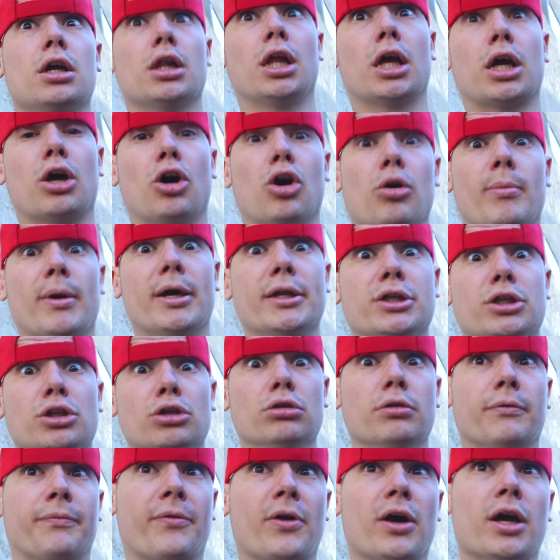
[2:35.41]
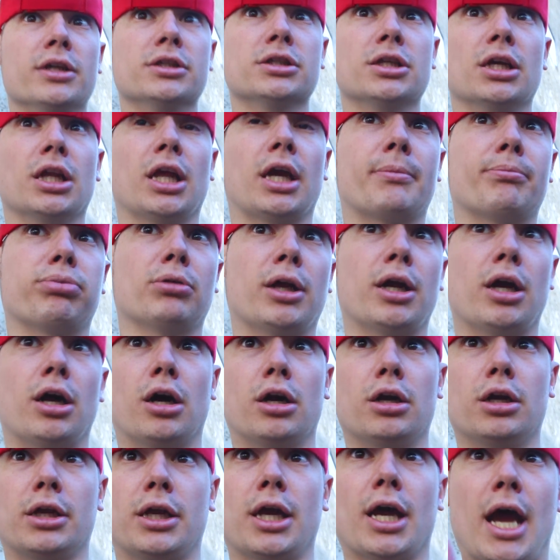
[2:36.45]
Like, all my dude friends, they, like, play
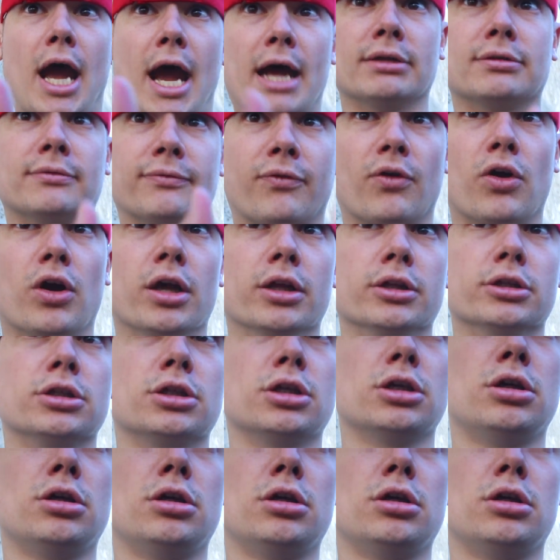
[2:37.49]
hard to get as friends.